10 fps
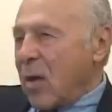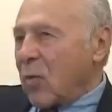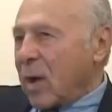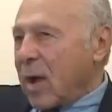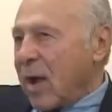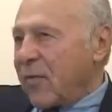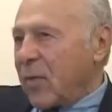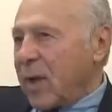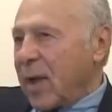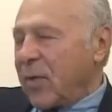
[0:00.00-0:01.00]

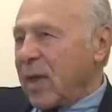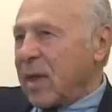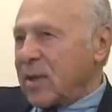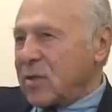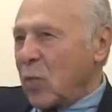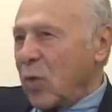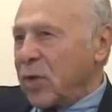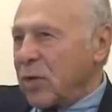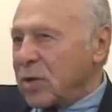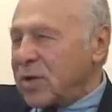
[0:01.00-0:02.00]
Recovery, I think, is more
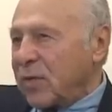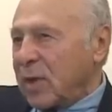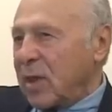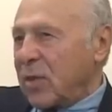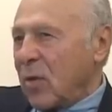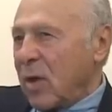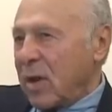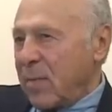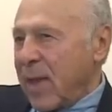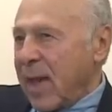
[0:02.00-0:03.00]
usefully
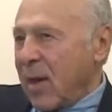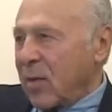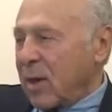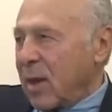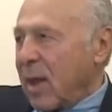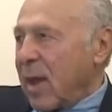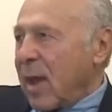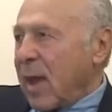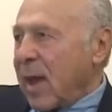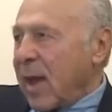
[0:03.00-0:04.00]
thought about
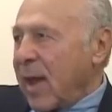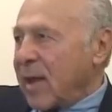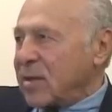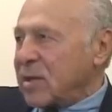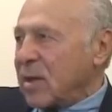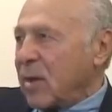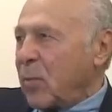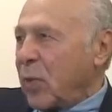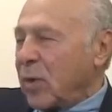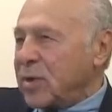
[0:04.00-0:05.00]
as a
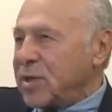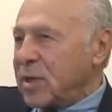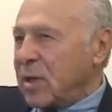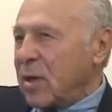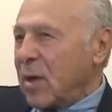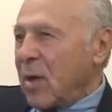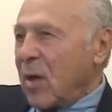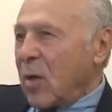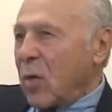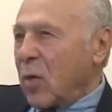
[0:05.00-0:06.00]
person
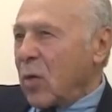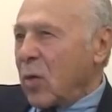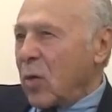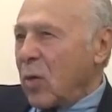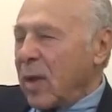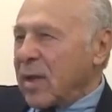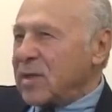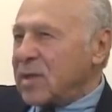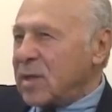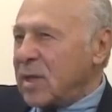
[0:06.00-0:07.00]
who
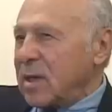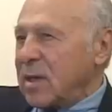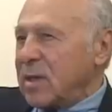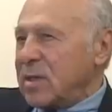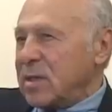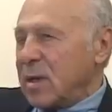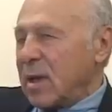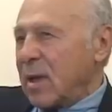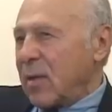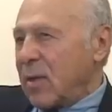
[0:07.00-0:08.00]
sees
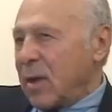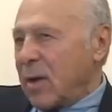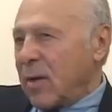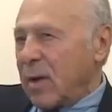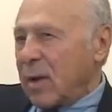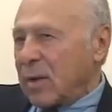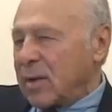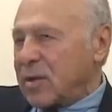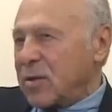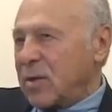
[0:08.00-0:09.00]
their
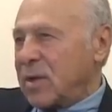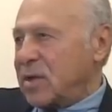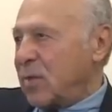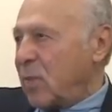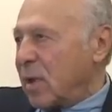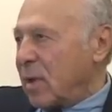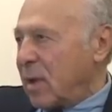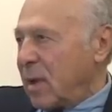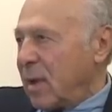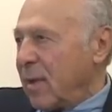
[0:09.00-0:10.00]
illness or
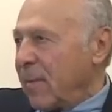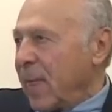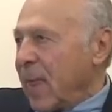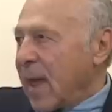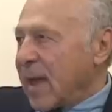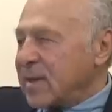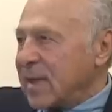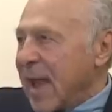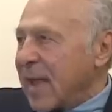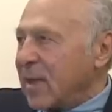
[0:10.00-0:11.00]
disability as
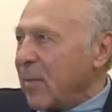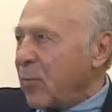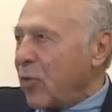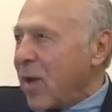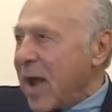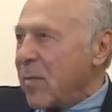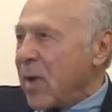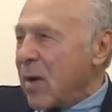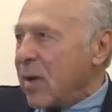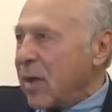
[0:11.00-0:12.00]
not the
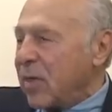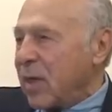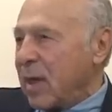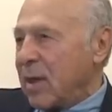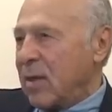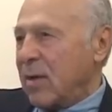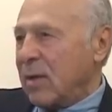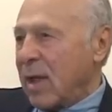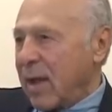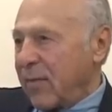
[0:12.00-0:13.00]
primary thing in their
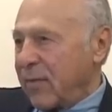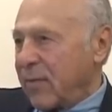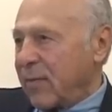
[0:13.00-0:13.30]
life